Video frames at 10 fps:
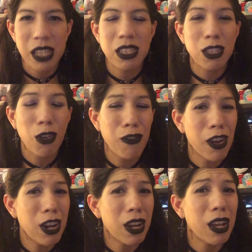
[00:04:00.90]
and so
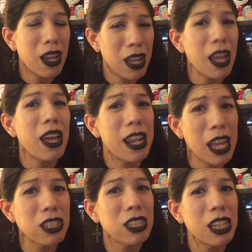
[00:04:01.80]
far,
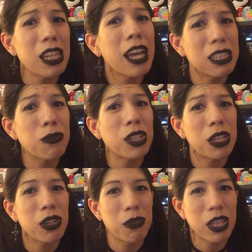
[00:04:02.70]
I did
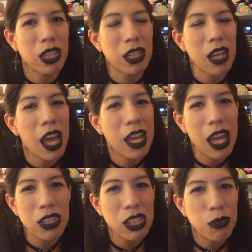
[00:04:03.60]
really good with it. I
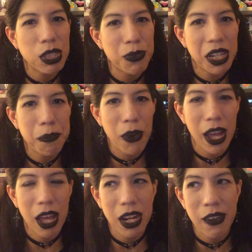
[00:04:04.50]
actually was pretty
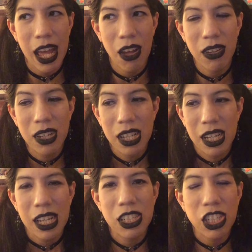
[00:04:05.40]
proud of how
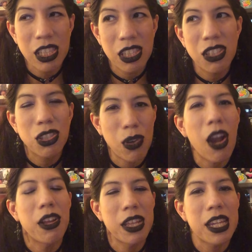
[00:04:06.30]
Injustice 2
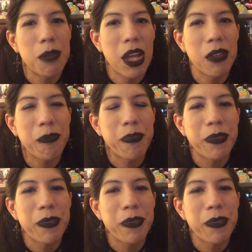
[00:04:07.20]
Harley came out,